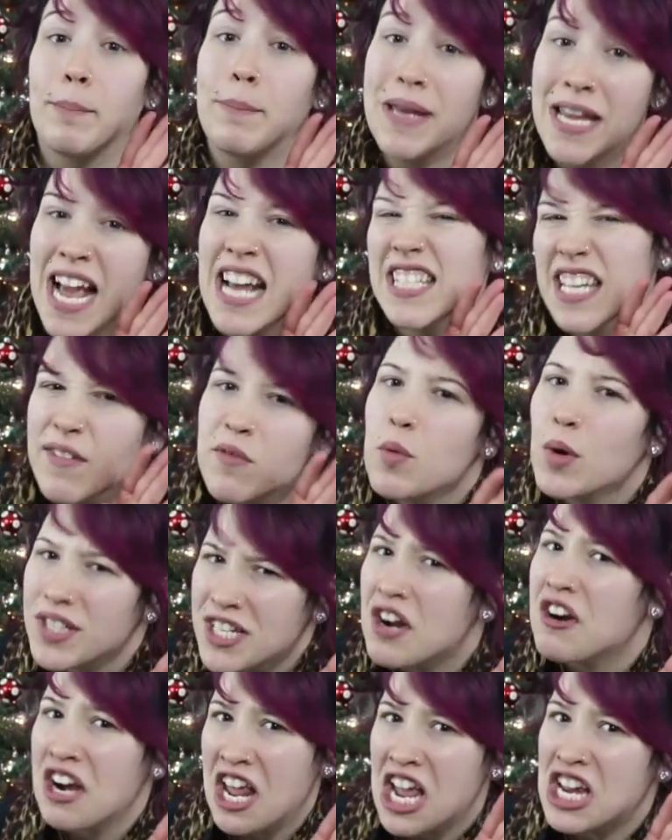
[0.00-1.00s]
P S I haven't
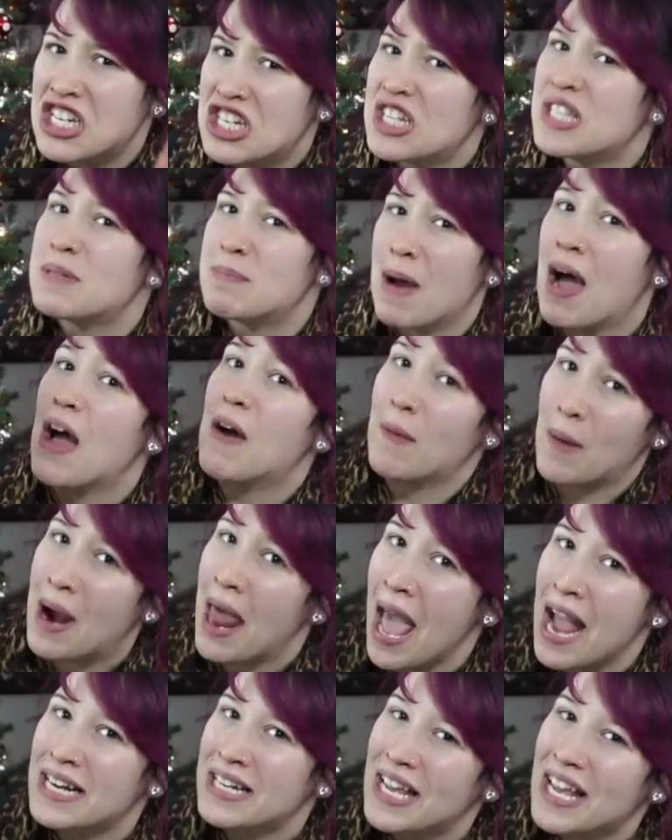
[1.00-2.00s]
worked out in ages, but
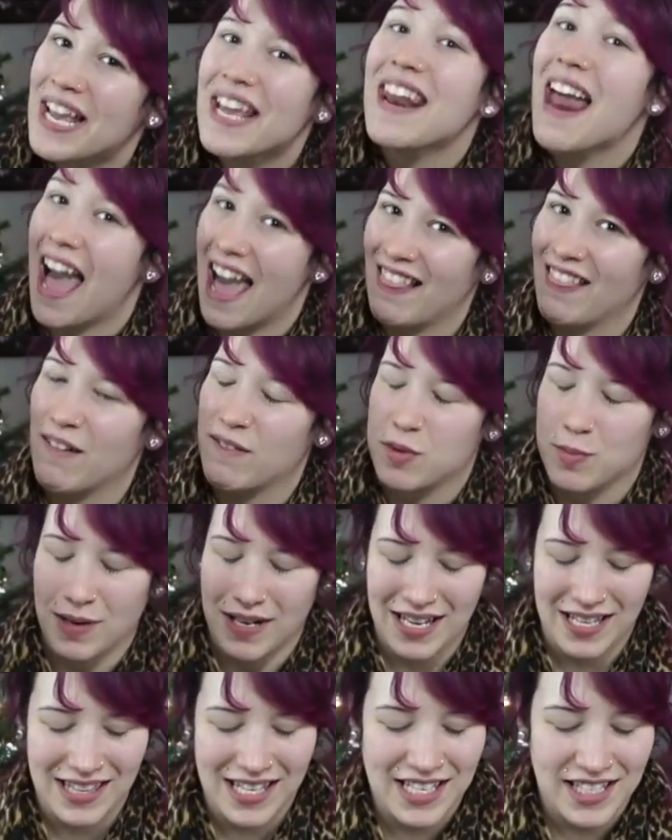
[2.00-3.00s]
when I did, I loved
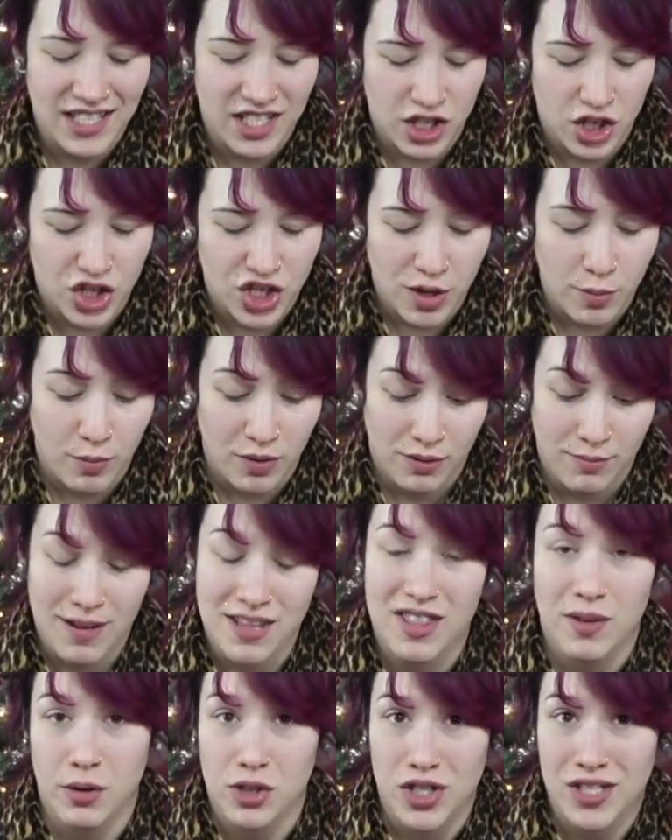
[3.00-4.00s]
bringing these to the gym with me.
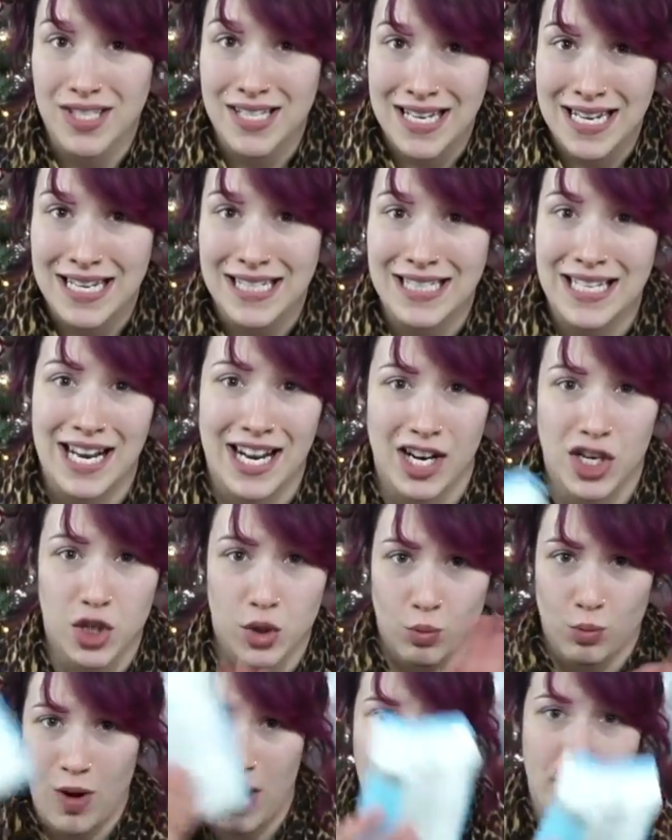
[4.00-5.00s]
They were just easy and I could
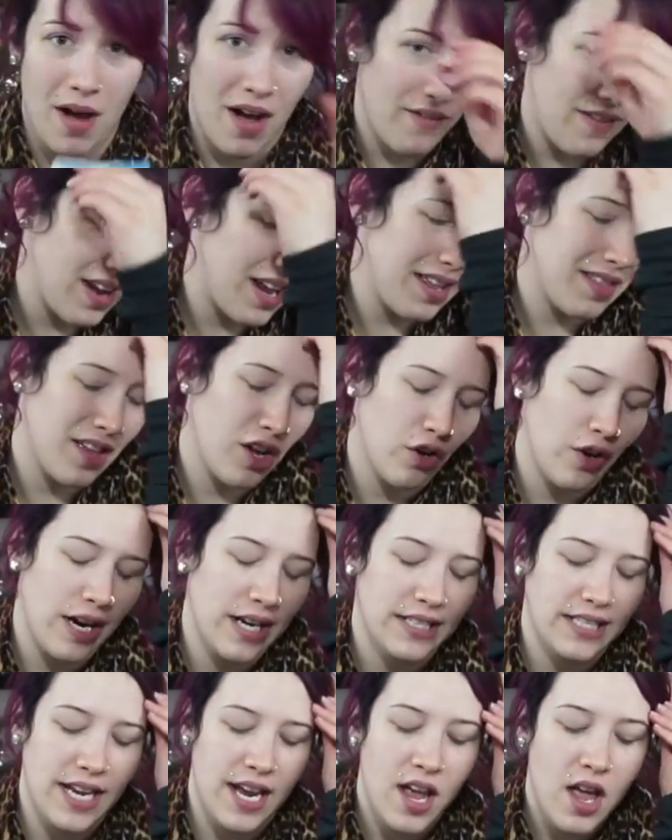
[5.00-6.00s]
just wipe off anything
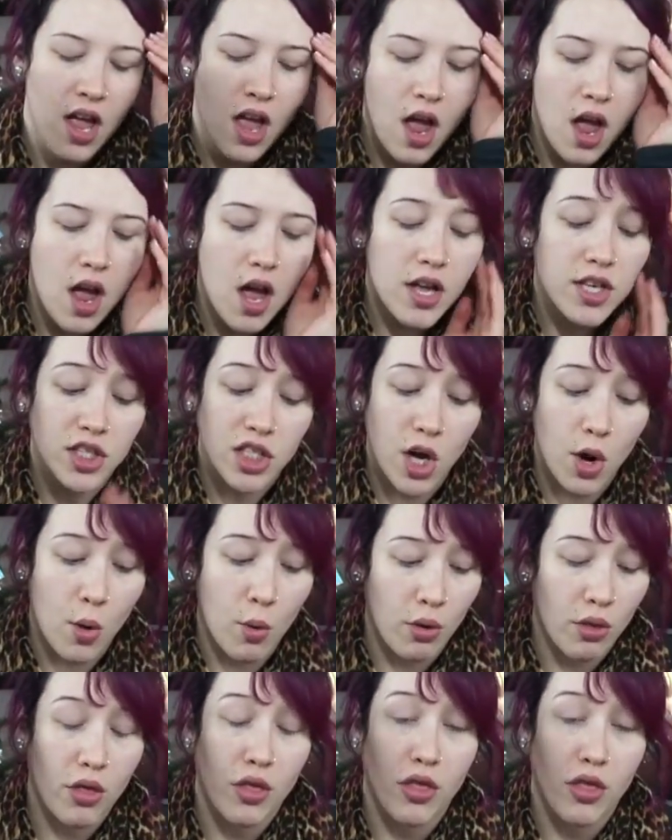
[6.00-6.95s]
crazy. So